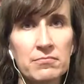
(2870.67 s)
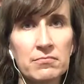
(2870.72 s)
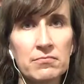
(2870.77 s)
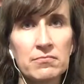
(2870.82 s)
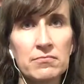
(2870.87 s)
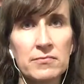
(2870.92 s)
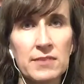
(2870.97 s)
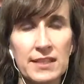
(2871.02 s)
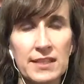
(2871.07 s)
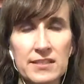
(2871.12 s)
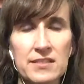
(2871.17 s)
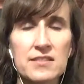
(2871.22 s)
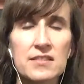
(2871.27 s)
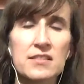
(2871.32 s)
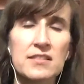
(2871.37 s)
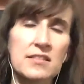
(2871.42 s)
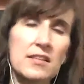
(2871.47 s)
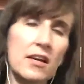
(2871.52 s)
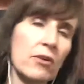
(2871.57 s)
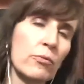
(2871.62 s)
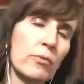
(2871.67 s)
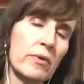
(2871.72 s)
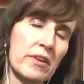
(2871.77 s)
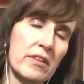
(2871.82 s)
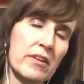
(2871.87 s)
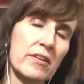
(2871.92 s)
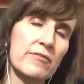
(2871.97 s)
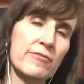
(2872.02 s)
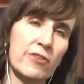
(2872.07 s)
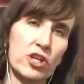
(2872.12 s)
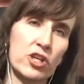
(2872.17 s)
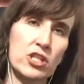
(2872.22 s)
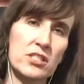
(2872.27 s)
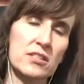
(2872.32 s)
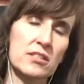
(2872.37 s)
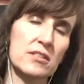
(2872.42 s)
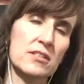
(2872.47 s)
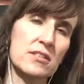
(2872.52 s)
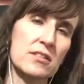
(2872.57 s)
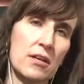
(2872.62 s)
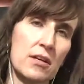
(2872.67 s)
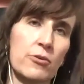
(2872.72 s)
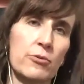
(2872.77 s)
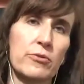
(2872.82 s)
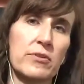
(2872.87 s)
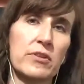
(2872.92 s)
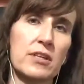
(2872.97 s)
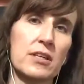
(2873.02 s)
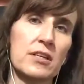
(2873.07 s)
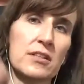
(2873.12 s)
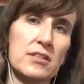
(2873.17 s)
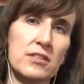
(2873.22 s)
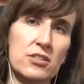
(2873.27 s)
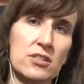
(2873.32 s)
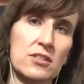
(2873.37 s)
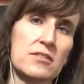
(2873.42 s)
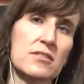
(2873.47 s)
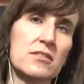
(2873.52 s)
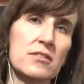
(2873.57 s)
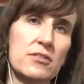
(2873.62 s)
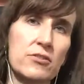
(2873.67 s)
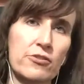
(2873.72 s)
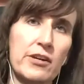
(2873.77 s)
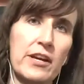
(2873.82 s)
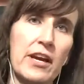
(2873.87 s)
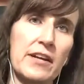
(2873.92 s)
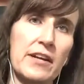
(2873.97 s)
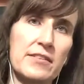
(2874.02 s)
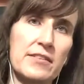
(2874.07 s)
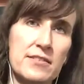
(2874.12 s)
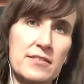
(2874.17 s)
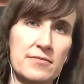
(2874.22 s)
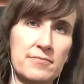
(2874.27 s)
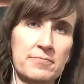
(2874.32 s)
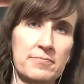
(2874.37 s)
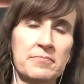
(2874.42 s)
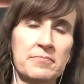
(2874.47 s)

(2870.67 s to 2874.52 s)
That isn't dealt with at first, and so then it just creates